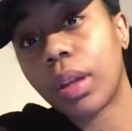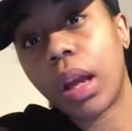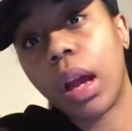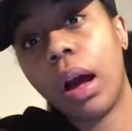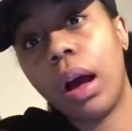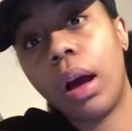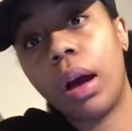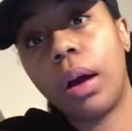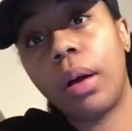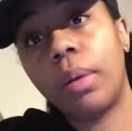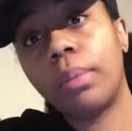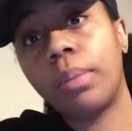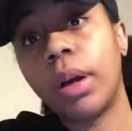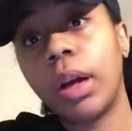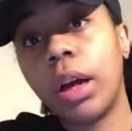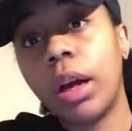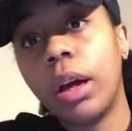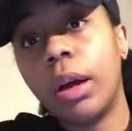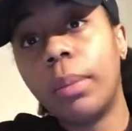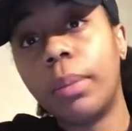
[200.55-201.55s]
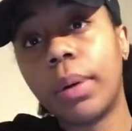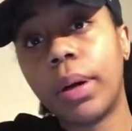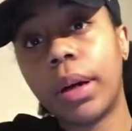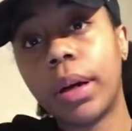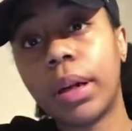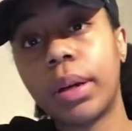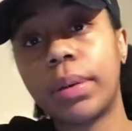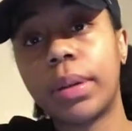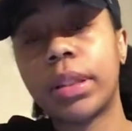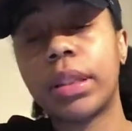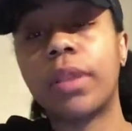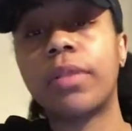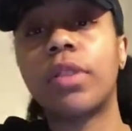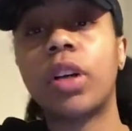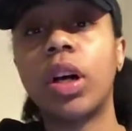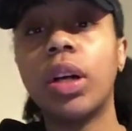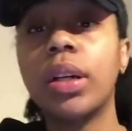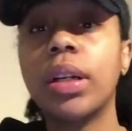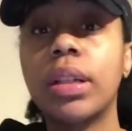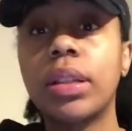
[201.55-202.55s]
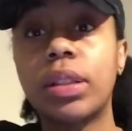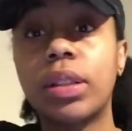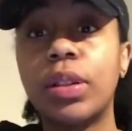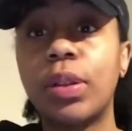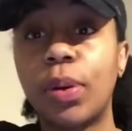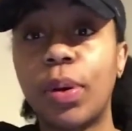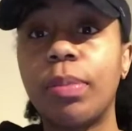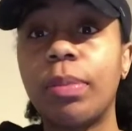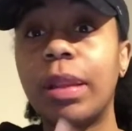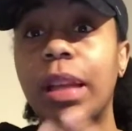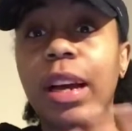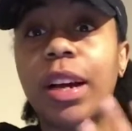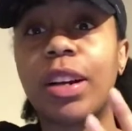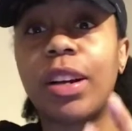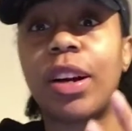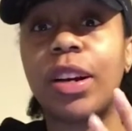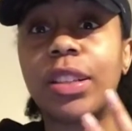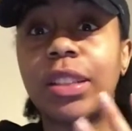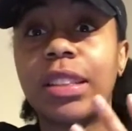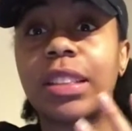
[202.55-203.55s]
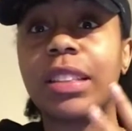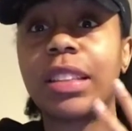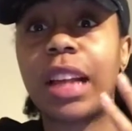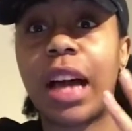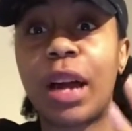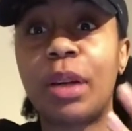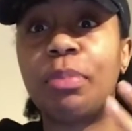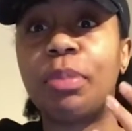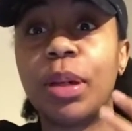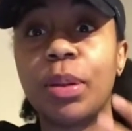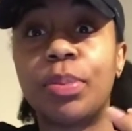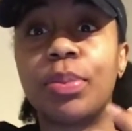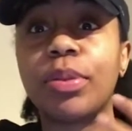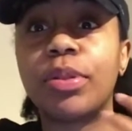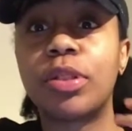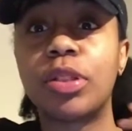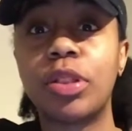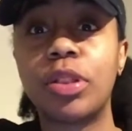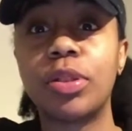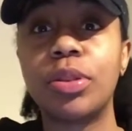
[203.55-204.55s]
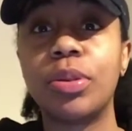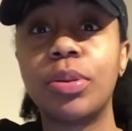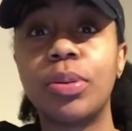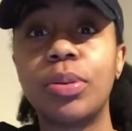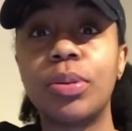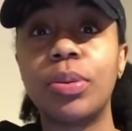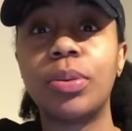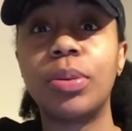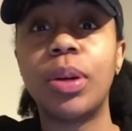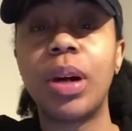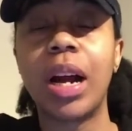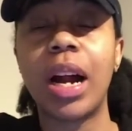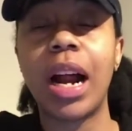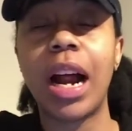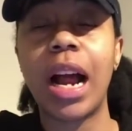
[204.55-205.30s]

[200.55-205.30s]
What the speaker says: Um, but anyways, I've gone against the norm, and that causes a lot of people to